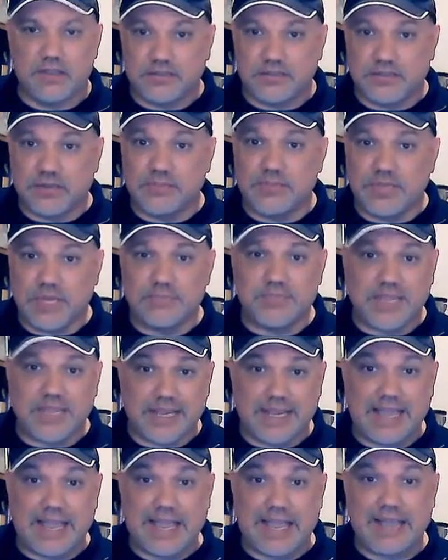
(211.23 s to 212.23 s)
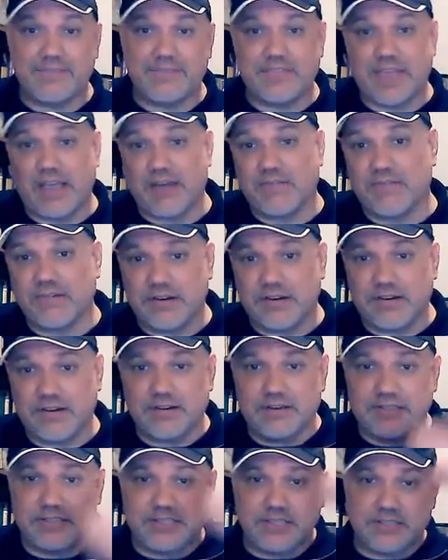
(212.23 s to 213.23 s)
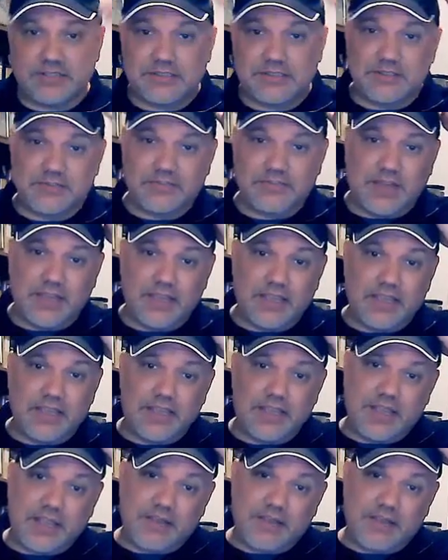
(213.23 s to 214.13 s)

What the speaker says: Sometimes I have that justifying